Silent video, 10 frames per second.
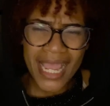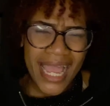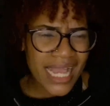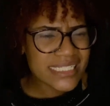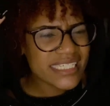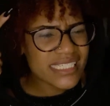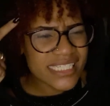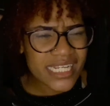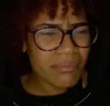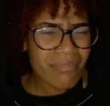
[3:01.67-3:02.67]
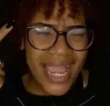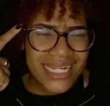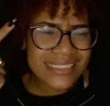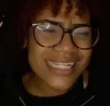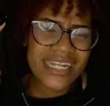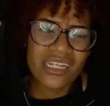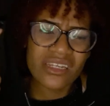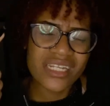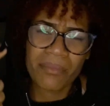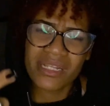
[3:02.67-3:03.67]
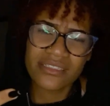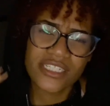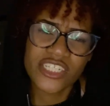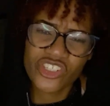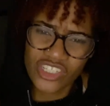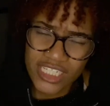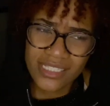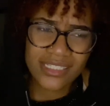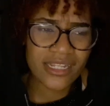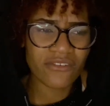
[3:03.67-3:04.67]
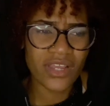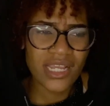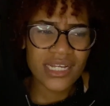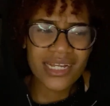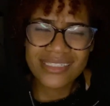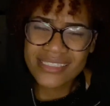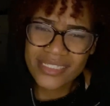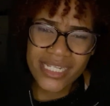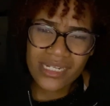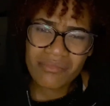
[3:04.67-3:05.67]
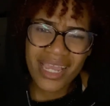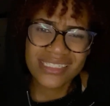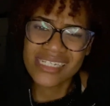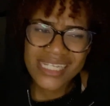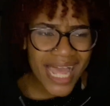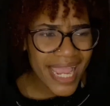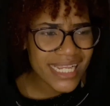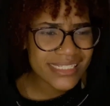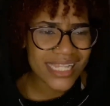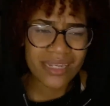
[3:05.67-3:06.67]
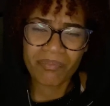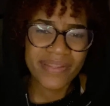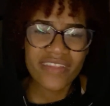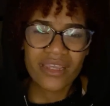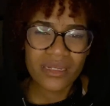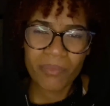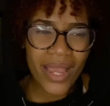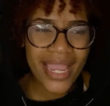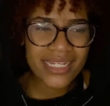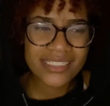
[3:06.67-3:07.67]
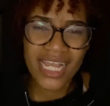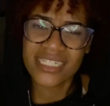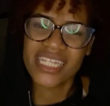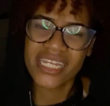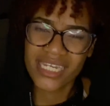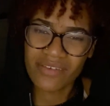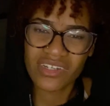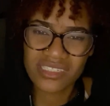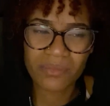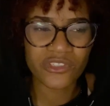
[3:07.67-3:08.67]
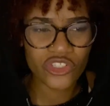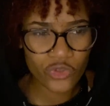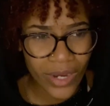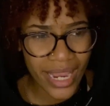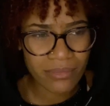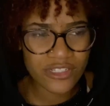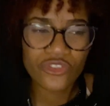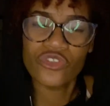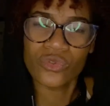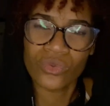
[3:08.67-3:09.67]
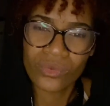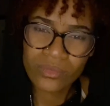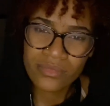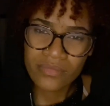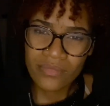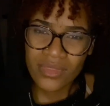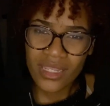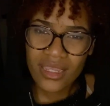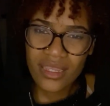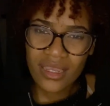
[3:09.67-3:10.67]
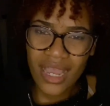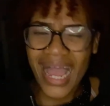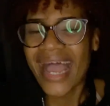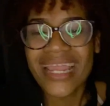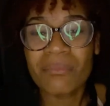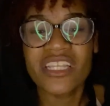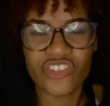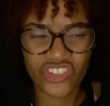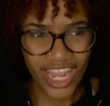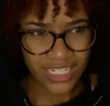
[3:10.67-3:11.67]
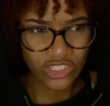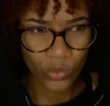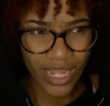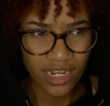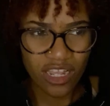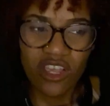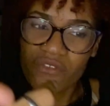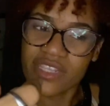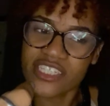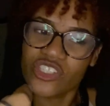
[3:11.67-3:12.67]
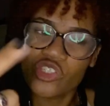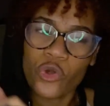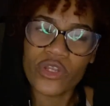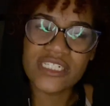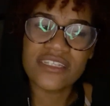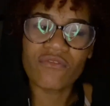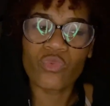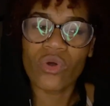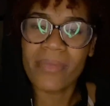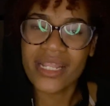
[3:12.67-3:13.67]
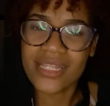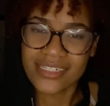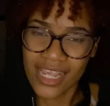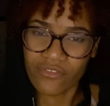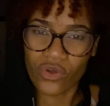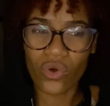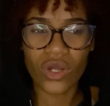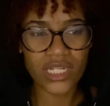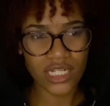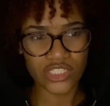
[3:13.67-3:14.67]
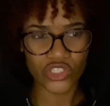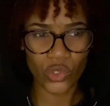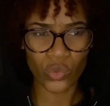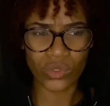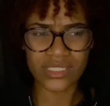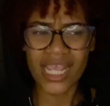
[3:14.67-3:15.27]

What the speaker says: and the sick minds that lure them into the sheets of concealment, lies, and bitter goodbyes that they never subscribed to. I am the chantwell for the stories of women that have gone untold,